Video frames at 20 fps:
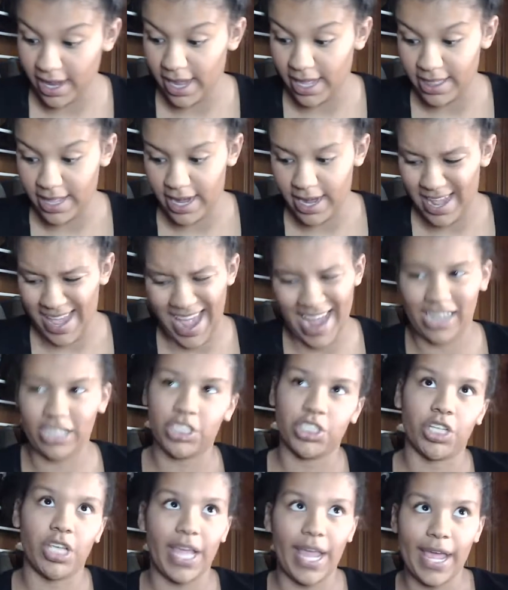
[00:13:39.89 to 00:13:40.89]
than
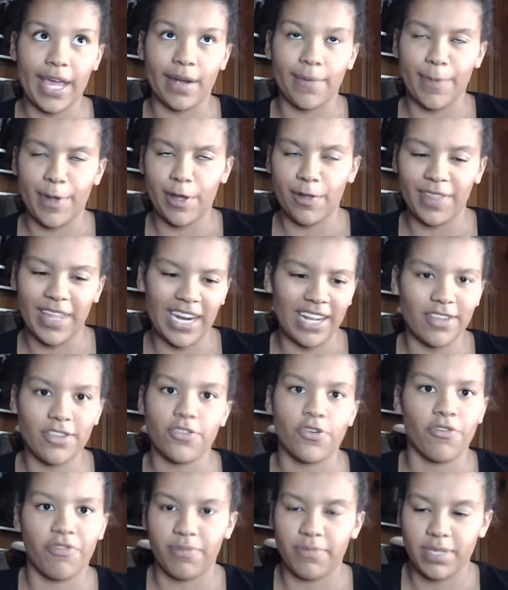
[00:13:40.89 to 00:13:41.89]
actually Annabelle that I
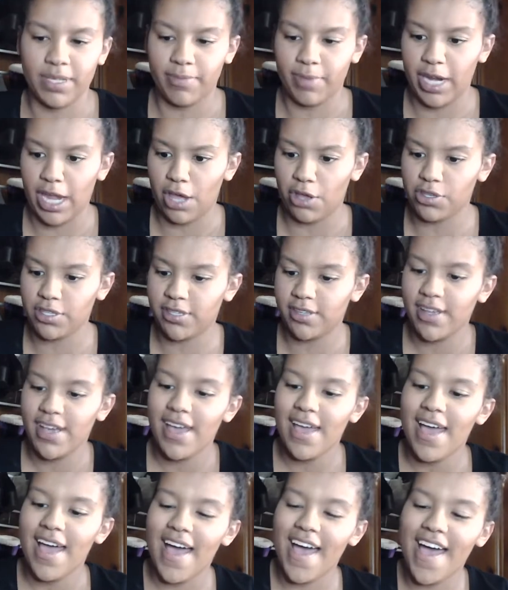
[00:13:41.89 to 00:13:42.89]
stole from somebody else.
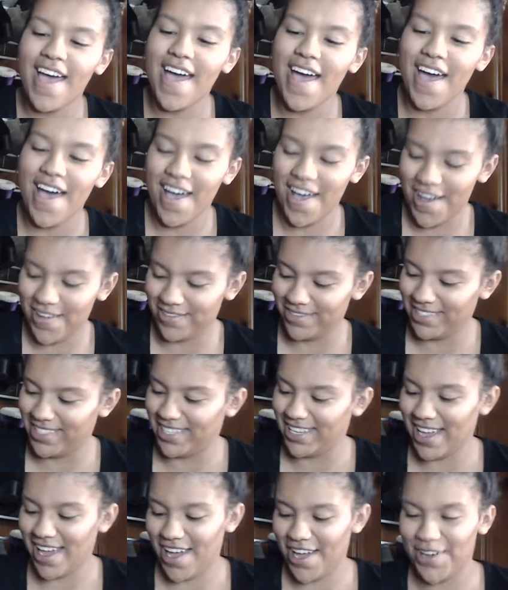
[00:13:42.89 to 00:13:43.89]

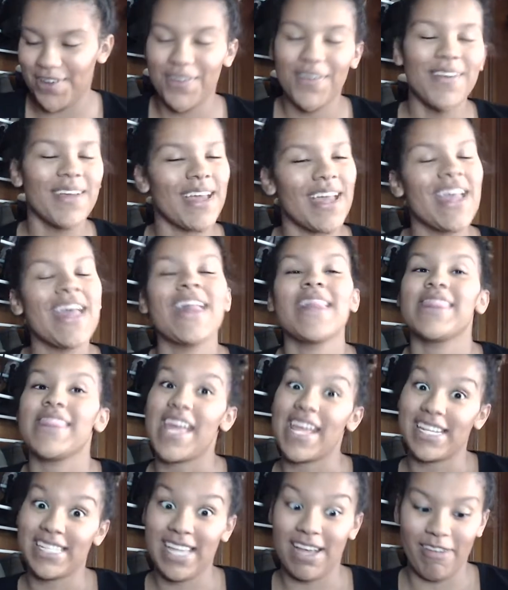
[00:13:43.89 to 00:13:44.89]
So
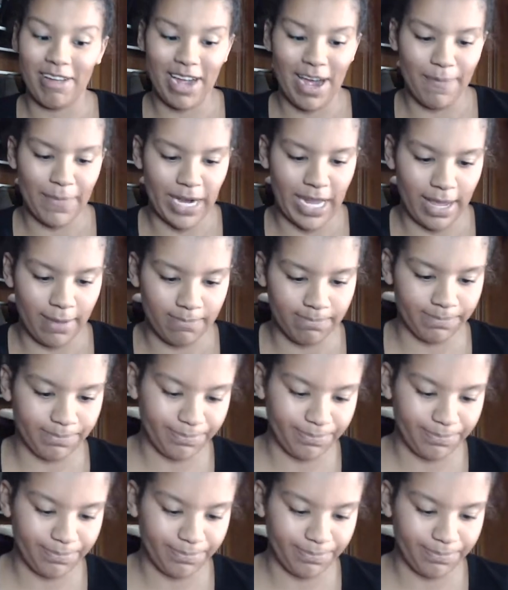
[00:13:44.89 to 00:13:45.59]
that is how I got my name.